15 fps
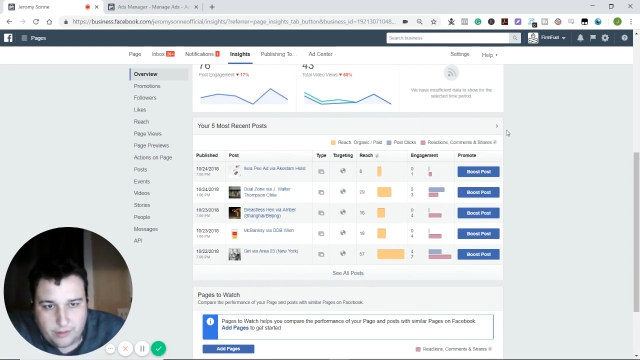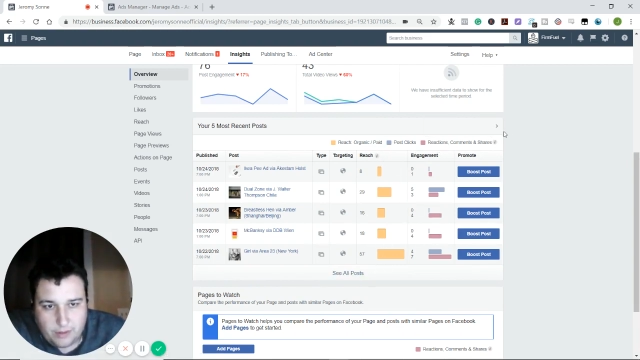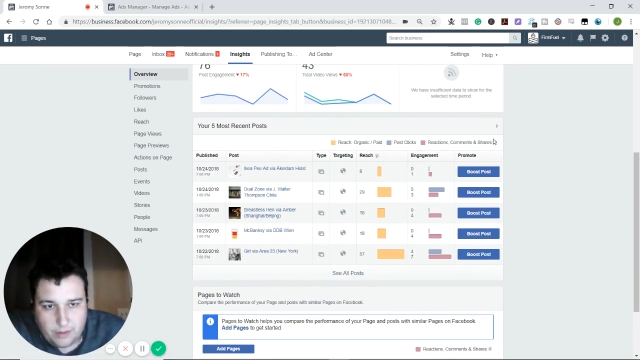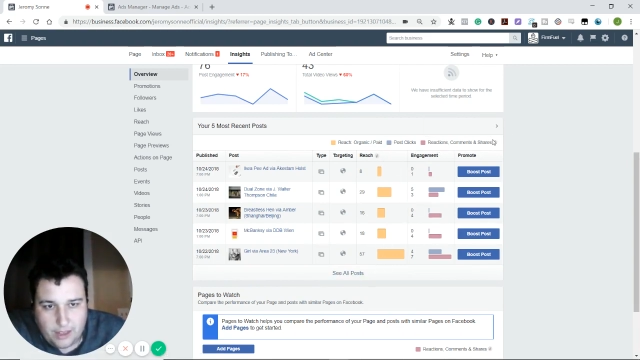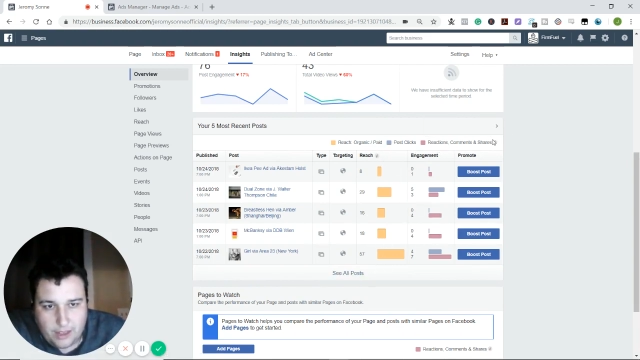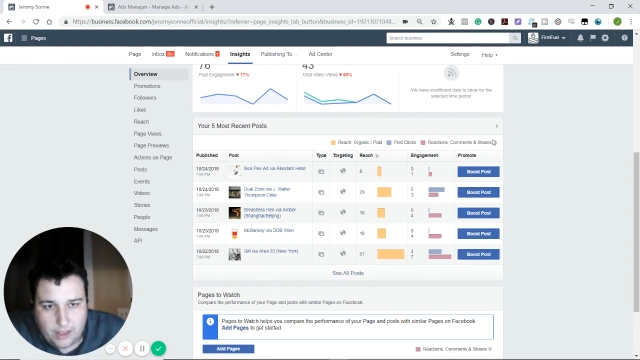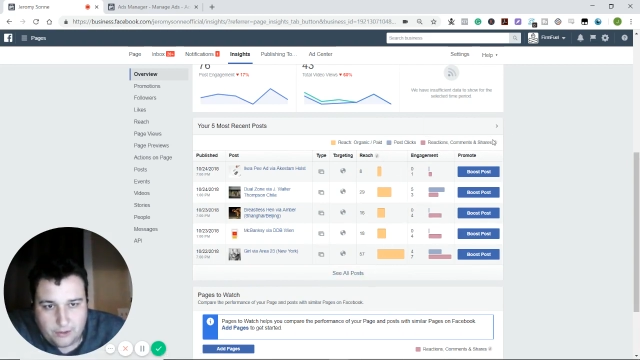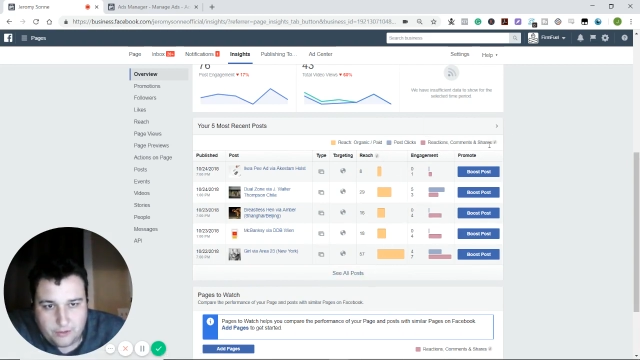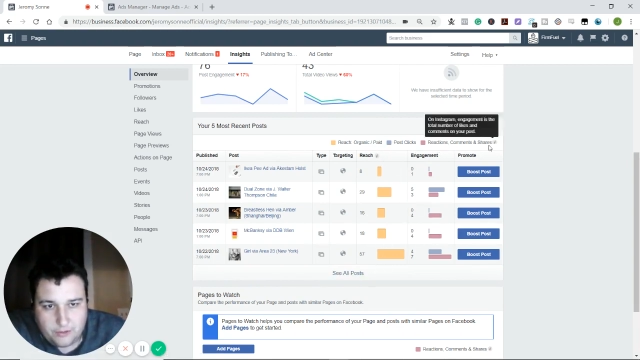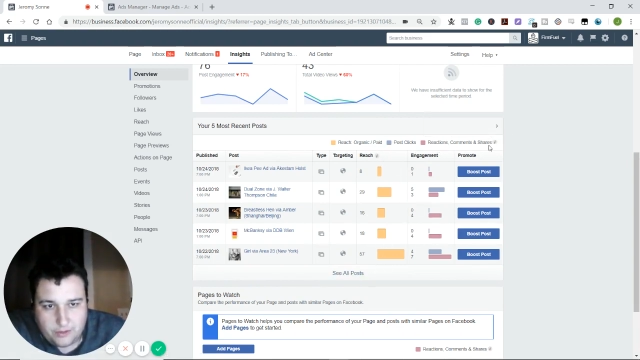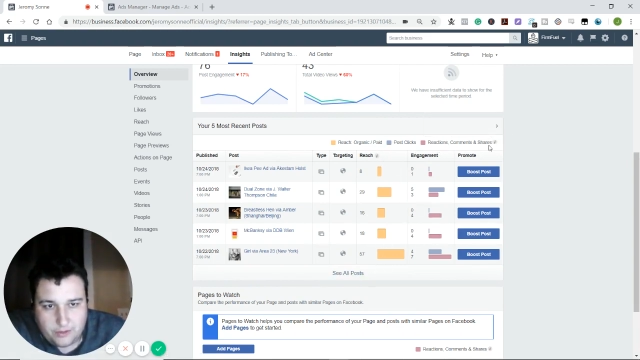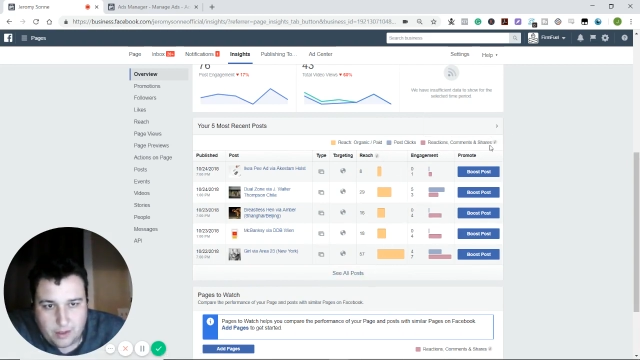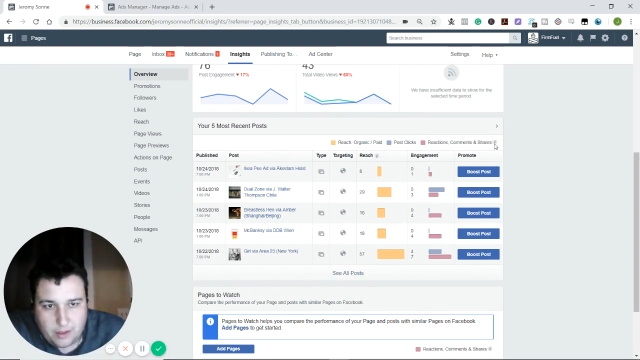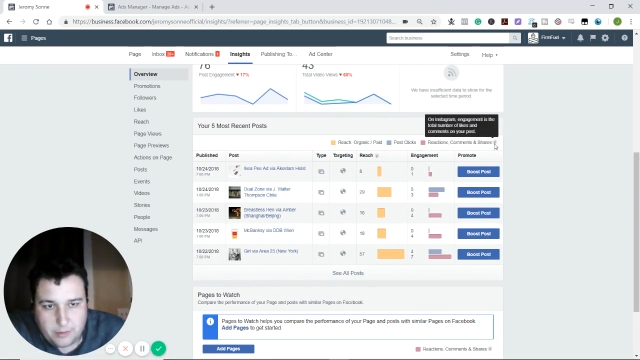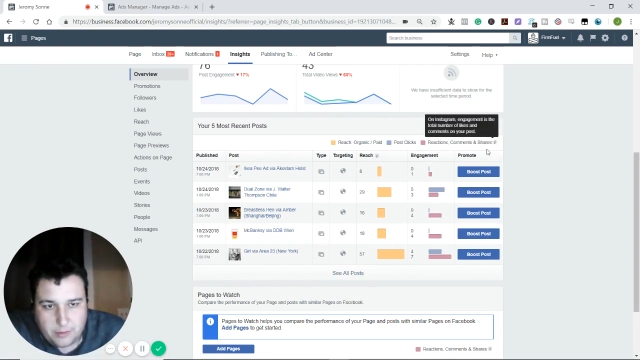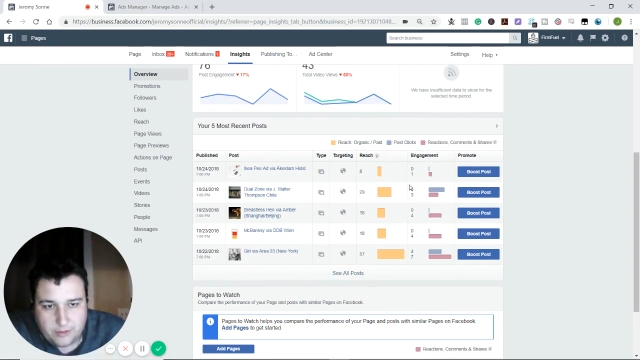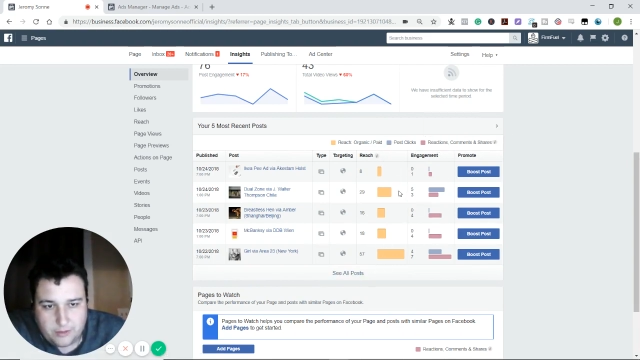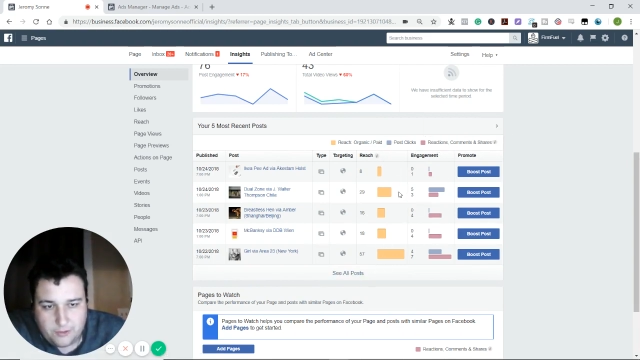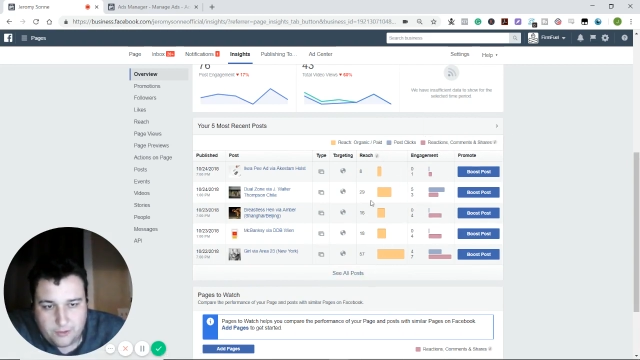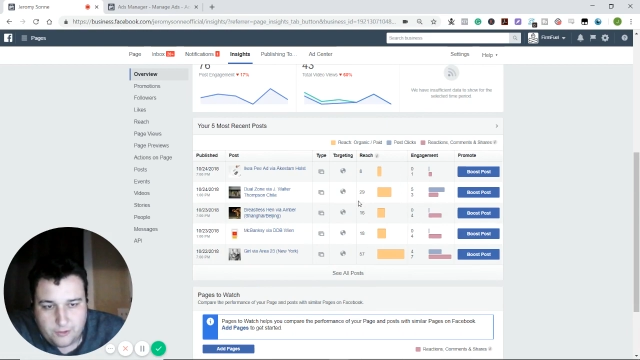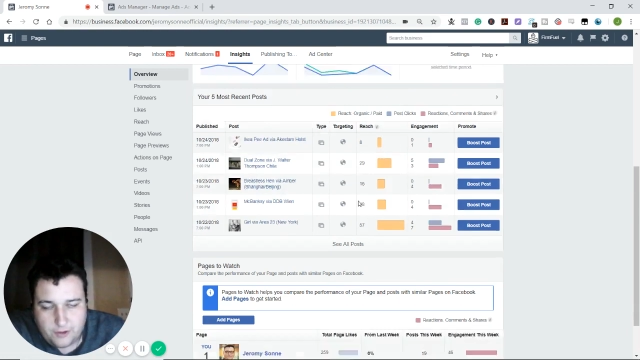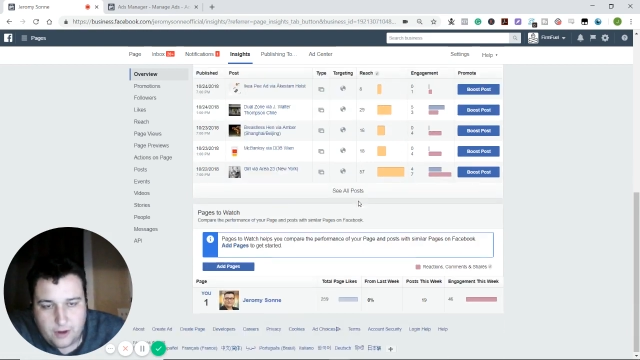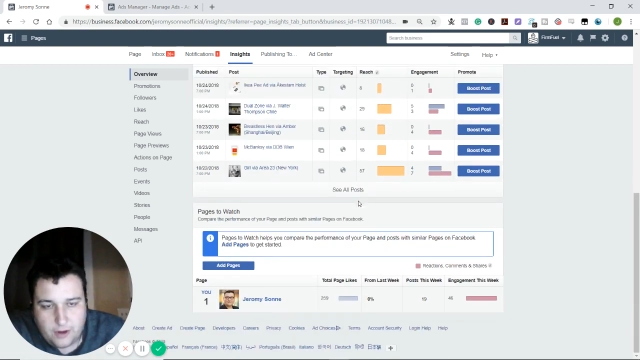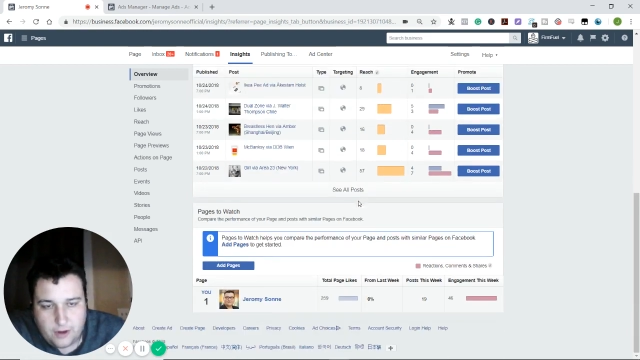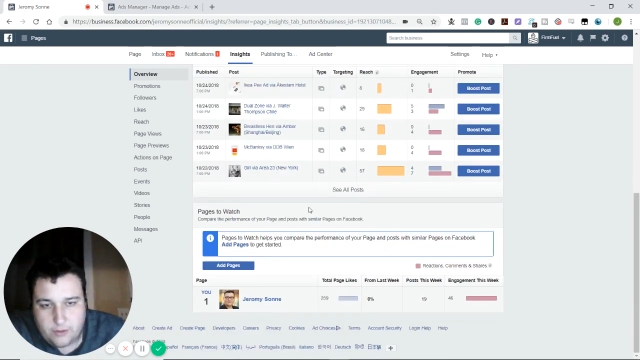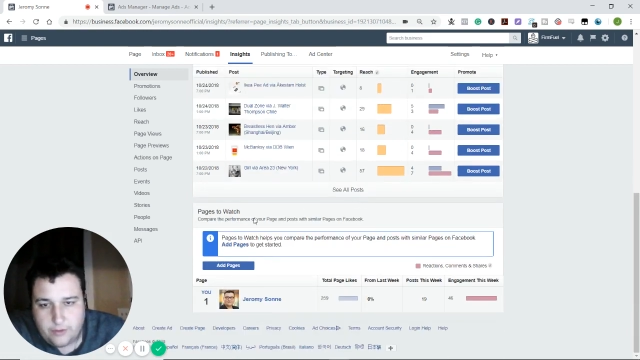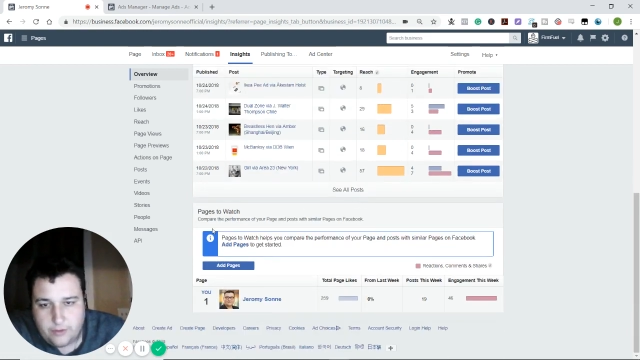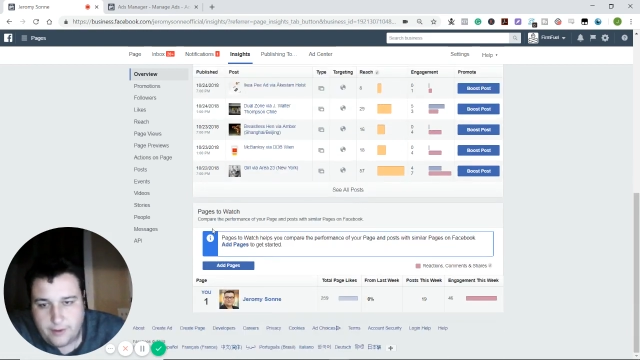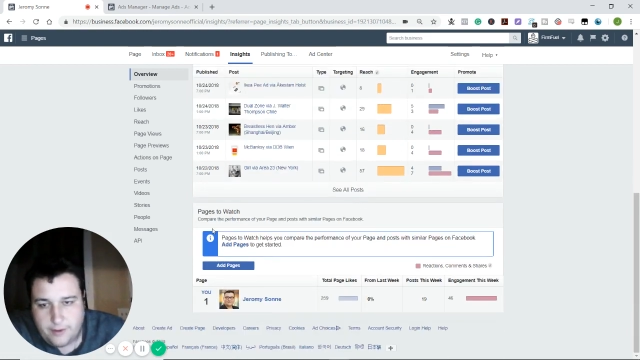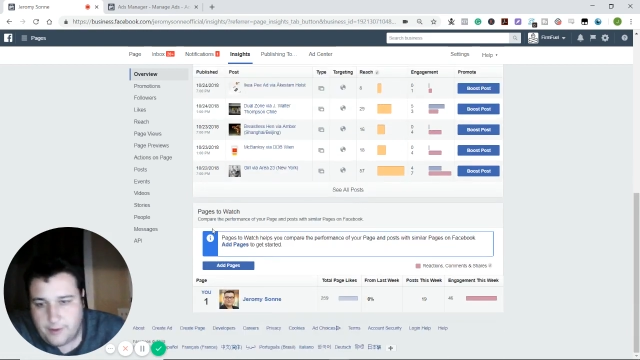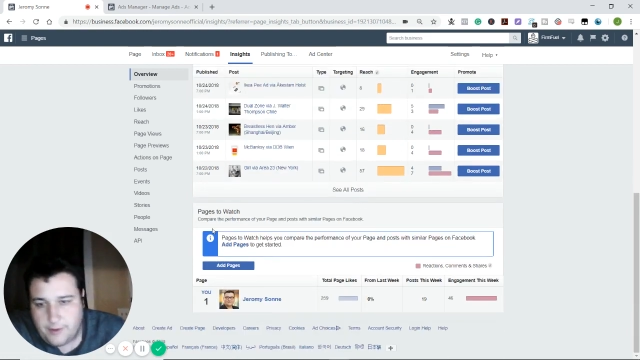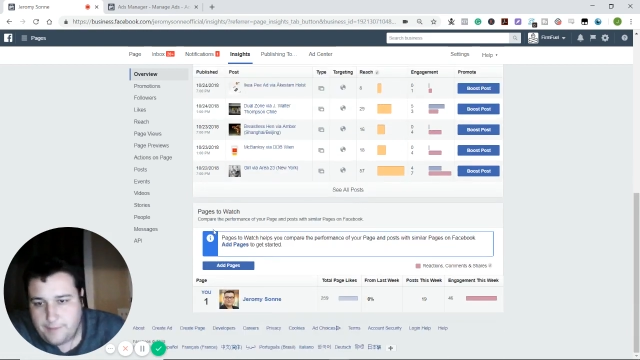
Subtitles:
reactions, comments, and shares.